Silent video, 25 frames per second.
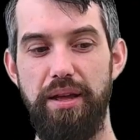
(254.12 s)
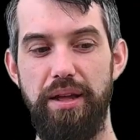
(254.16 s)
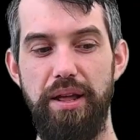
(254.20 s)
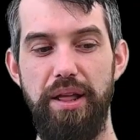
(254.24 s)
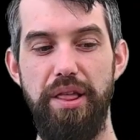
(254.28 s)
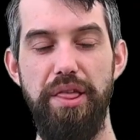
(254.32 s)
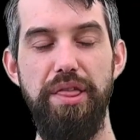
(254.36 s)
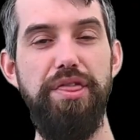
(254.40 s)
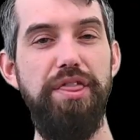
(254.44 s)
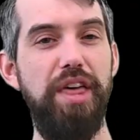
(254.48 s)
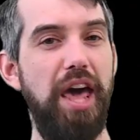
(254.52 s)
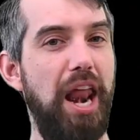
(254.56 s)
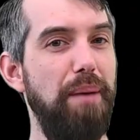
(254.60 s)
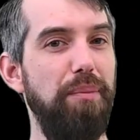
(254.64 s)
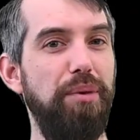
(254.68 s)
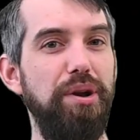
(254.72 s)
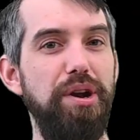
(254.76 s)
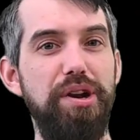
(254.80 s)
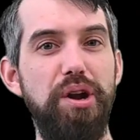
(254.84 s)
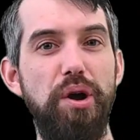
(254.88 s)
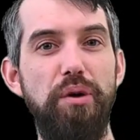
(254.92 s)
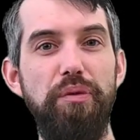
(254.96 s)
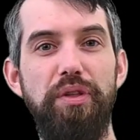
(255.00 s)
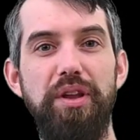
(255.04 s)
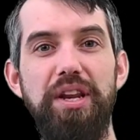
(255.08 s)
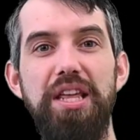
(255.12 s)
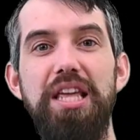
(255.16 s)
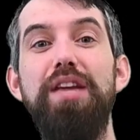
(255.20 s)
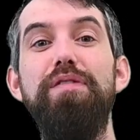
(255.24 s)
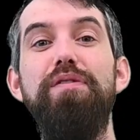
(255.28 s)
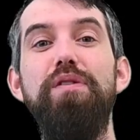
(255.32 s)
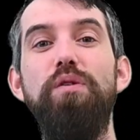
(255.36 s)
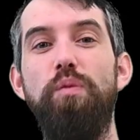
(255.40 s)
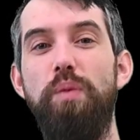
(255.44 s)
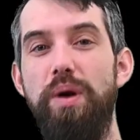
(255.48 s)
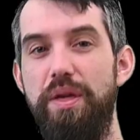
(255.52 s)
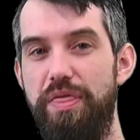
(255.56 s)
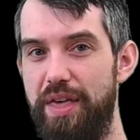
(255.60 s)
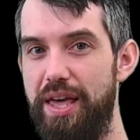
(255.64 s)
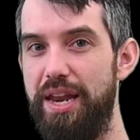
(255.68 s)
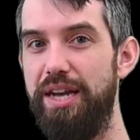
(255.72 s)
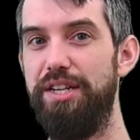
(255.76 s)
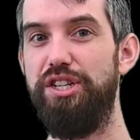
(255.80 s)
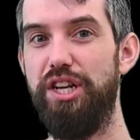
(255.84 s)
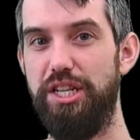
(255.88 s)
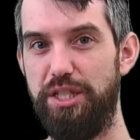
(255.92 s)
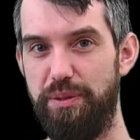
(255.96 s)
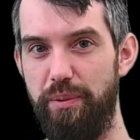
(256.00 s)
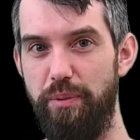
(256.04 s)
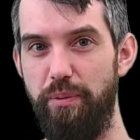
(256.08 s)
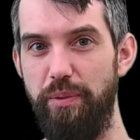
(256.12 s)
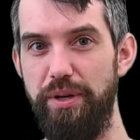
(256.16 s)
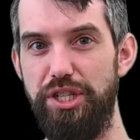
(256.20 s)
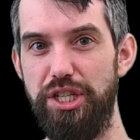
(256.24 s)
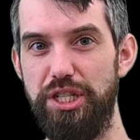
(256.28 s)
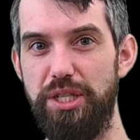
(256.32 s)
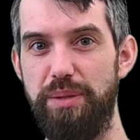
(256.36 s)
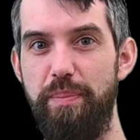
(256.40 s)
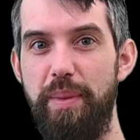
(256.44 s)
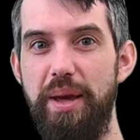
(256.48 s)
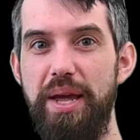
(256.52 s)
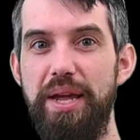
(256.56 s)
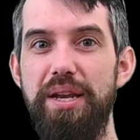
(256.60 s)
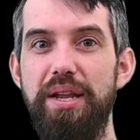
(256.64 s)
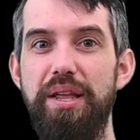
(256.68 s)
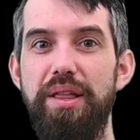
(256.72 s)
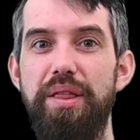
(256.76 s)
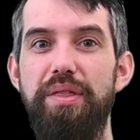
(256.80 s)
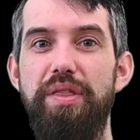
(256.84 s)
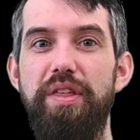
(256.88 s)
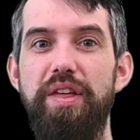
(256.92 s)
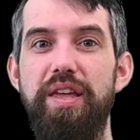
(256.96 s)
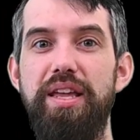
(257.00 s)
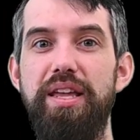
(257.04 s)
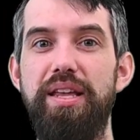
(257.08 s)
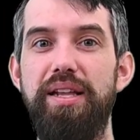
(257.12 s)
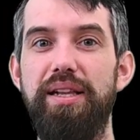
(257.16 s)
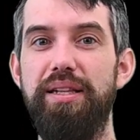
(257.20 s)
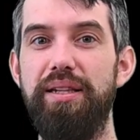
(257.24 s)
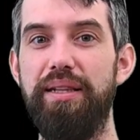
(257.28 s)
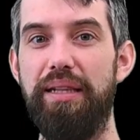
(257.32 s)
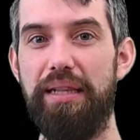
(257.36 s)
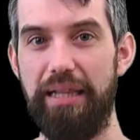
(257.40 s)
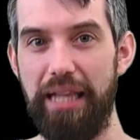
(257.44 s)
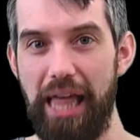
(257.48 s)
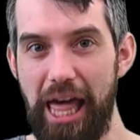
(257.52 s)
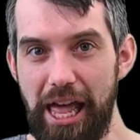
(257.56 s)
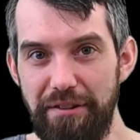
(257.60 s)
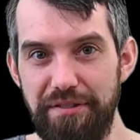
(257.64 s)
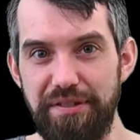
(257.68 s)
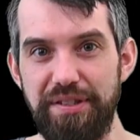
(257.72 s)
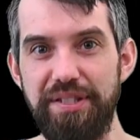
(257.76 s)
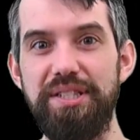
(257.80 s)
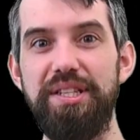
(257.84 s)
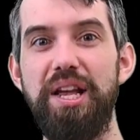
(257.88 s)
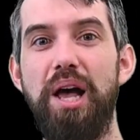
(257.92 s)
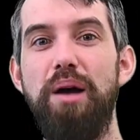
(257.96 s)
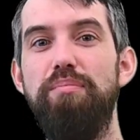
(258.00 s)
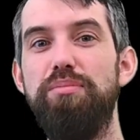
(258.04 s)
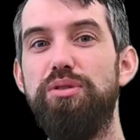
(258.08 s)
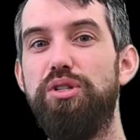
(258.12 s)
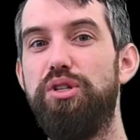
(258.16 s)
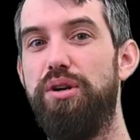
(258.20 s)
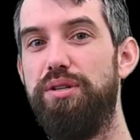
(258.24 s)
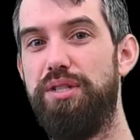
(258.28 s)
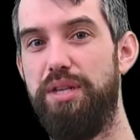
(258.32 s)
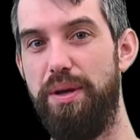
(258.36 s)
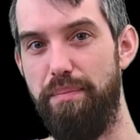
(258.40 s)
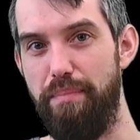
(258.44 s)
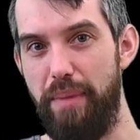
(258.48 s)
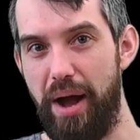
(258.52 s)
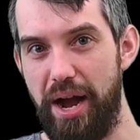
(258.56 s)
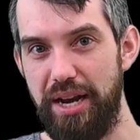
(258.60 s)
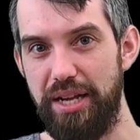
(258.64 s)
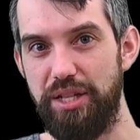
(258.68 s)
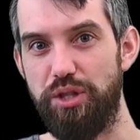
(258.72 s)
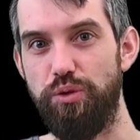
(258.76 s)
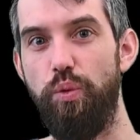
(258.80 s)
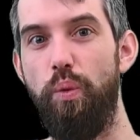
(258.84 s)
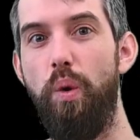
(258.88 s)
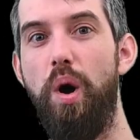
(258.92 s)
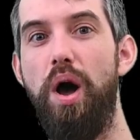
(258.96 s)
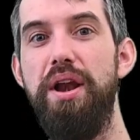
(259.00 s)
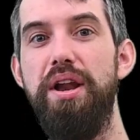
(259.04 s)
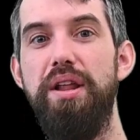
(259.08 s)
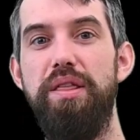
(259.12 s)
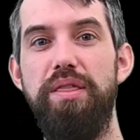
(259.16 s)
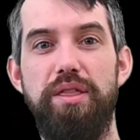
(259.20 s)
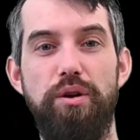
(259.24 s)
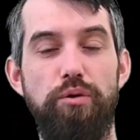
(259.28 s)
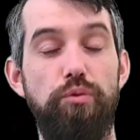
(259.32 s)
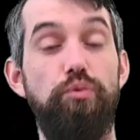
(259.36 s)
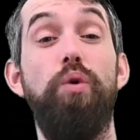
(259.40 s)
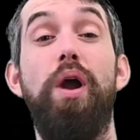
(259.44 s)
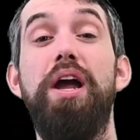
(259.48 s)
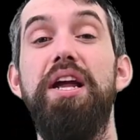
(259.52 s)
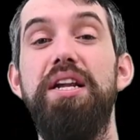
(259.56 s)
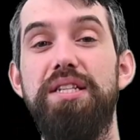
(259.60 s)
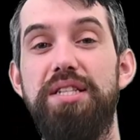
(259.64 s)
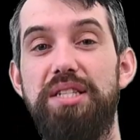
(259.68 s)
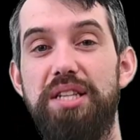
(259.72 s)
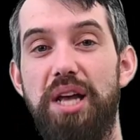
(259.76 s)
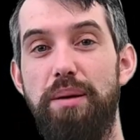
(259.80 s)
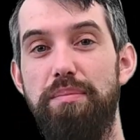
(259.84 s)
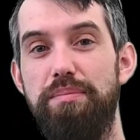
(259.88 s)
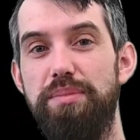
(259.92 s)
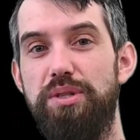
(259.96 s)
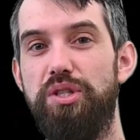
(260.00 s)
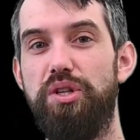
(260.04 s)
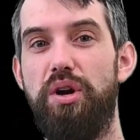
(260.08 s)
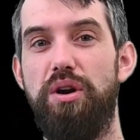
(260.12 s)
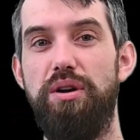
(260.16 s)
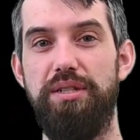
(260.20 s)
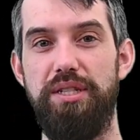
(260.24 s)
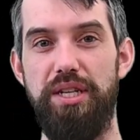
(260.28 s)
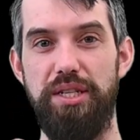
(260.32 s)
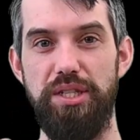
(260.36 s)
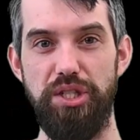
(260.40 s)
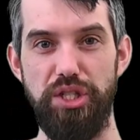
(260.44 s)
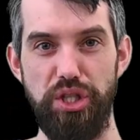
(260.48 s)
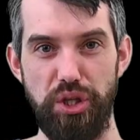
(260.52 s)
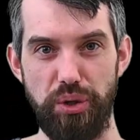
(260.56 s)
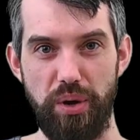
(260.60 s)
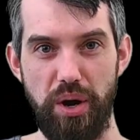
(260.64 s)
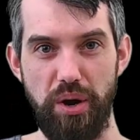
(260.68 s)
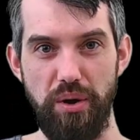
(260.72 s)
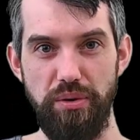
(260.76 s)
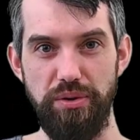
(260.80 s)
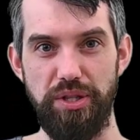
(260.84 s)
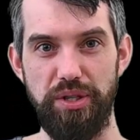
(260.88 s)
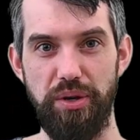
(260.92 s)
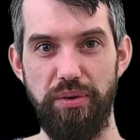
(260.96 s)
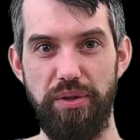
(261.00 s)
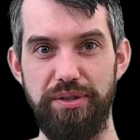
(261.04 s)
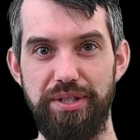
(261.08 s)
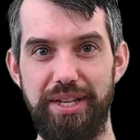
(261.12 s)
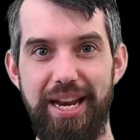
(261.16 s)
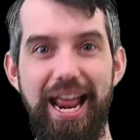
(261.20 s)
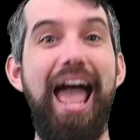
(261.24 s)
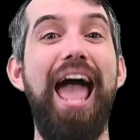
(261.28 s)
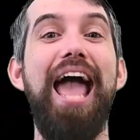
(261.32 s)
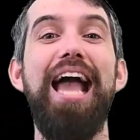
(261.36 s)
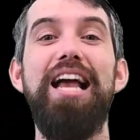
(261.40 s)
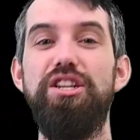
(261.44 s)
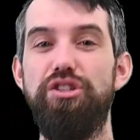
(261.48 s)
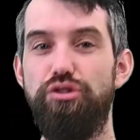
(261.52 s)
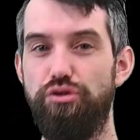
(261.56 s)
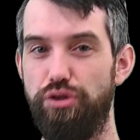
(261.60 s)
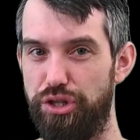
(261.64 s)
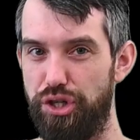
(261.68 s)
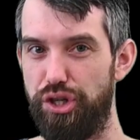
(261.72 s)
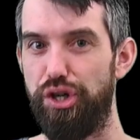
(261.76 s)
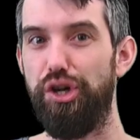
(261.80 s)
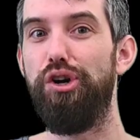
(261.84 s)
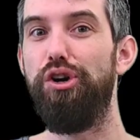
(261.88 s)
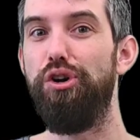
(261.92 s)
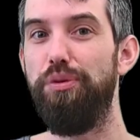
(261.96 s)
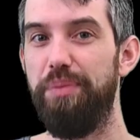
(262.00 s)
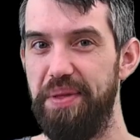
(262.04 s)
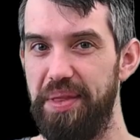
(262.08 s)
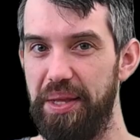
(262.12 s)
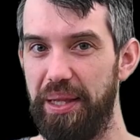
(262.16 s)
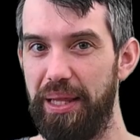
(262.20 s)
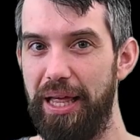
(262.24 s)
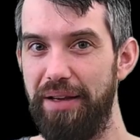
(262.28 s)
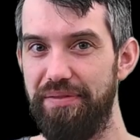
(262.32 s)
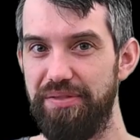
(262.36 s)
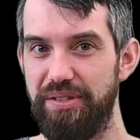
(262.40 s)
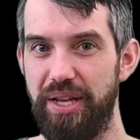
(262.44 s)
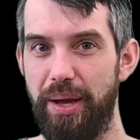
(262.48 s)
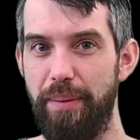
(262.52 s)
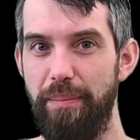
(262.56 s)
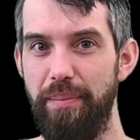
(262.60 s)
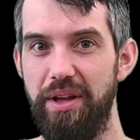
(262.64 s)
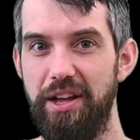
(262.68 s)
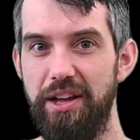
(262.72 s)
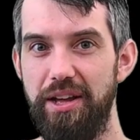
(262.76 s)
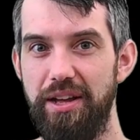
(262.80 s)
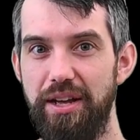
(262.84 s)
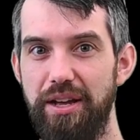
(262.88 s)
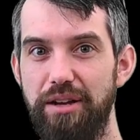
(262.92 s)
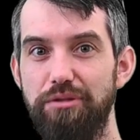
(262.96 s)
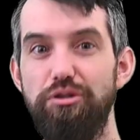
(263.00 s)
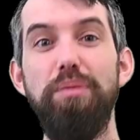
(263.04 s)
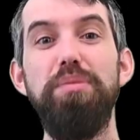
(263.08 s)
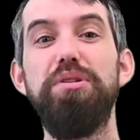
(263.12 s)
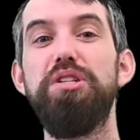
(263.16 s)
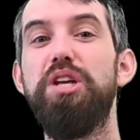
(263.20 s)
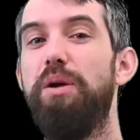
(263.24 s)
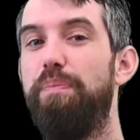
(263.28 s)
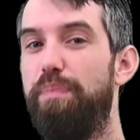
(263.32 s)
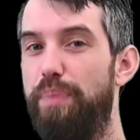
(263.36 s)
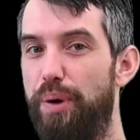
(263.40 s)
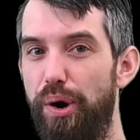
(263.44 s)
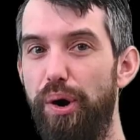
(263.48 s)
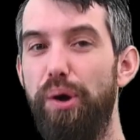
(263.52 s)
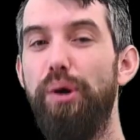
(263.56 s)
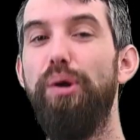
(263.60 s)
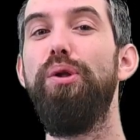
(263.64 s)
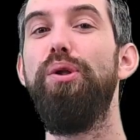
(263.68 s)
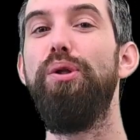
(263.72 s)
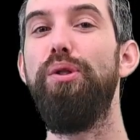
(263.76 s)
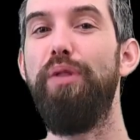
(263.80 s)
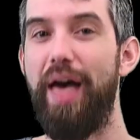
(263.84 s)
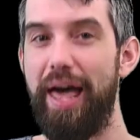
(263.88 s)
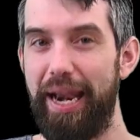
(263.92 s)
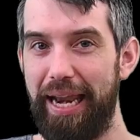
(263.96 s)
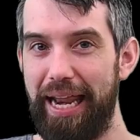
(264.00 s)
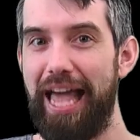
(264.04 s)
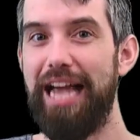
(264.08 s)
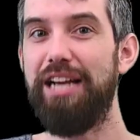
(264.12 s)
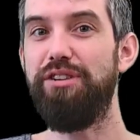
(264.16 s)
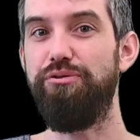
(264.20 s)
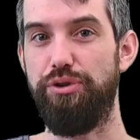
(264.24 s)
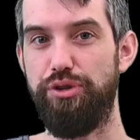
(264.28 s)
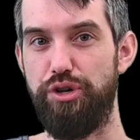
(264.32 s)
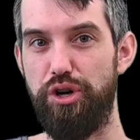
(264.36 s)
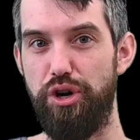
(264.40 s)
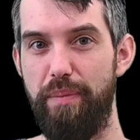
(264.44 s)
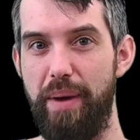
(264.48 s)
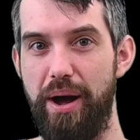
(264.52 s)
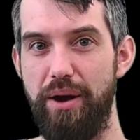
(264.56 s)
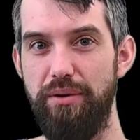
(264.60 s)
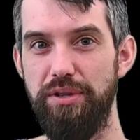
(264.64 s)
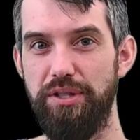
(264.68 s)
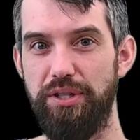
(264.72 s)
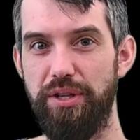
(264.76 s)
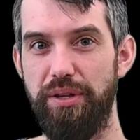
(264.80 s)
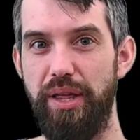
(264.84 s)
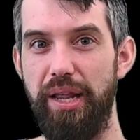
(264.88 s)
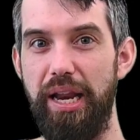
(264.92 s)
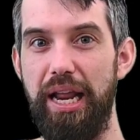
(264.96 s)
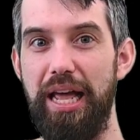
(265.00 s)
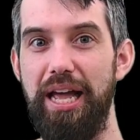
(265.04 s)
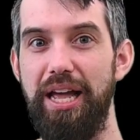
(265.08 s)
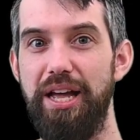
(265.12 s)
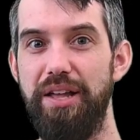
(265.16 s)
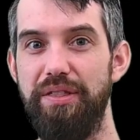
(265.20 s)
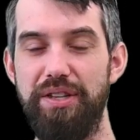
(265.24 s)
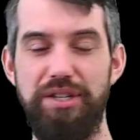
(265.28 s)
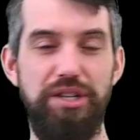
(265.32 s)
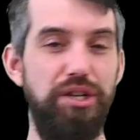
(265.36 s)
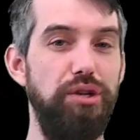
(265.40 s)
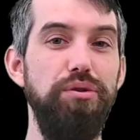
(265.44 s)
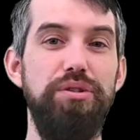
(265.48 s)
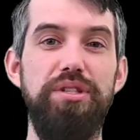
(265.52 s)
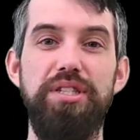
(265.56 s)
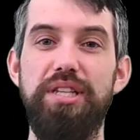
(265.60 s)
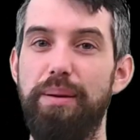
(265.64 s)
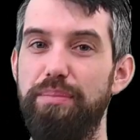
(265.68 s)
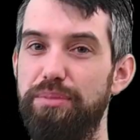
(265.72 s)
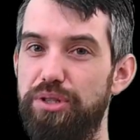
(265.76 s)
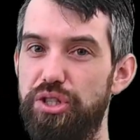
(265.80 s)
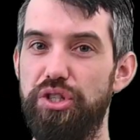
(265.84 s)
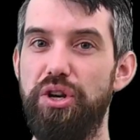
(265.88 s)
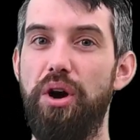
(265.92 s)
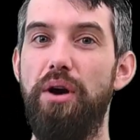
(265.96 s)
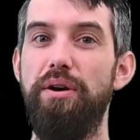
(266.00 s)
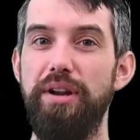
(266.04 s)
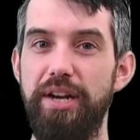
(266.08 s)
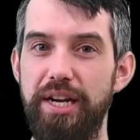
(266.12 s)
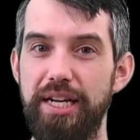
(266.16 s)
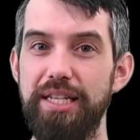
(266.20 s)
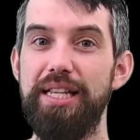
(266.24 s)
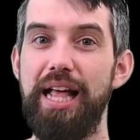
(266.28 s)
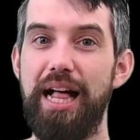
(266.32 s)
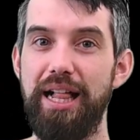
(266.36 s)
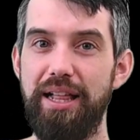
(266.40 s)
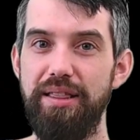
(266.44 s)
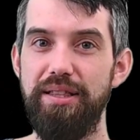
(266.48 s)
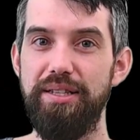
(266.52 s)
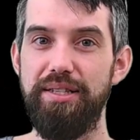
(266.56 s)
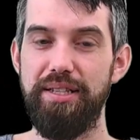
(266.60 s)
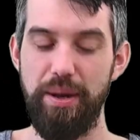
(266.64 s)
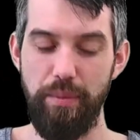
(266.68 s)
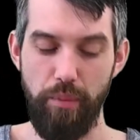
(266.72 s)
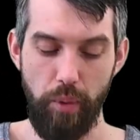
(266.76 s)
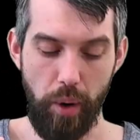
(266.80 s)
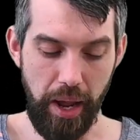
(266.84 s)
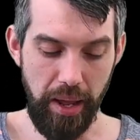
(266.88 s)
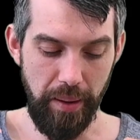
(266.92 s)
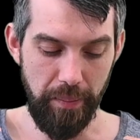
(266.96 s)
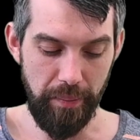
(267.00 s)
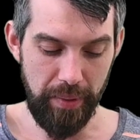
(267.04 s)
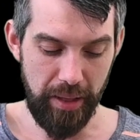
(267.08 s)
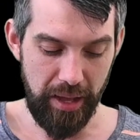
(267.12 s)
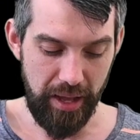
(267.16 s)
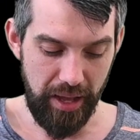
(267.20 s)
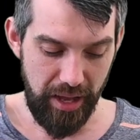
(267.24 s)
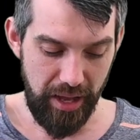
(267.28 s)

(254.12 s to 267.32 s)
Then I'm going to note that even with that adjustment we just made, the left sum starts at minus 1 and the right sum starts at 0. So there's an extra term in the left sum. So I'm just going to pull that extra term out so that the two sums start in exactly the same way.